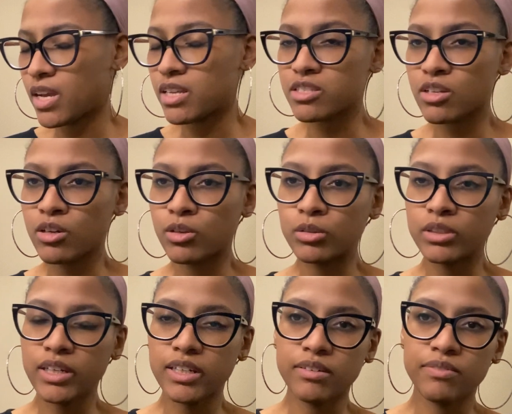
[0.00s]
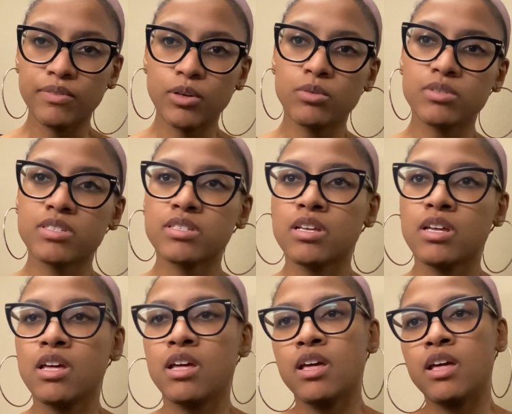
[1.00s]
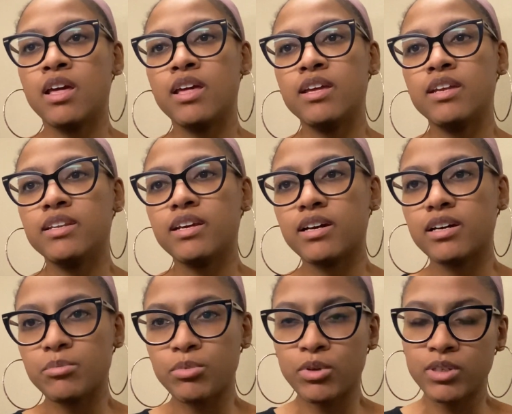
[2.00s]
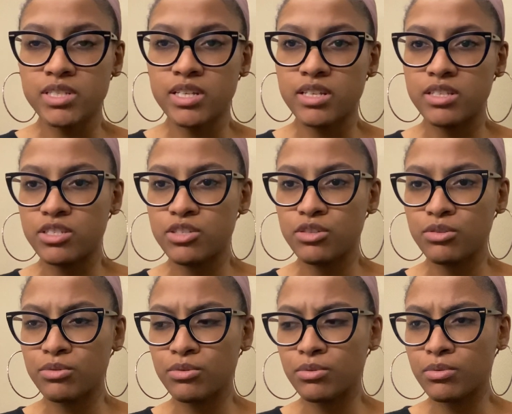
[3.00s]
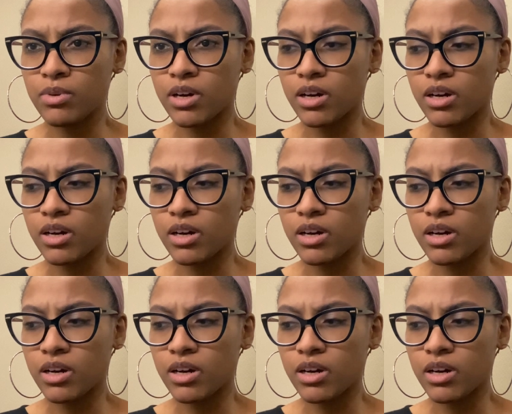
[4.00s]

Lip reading: so, yeah, folks end up or tend to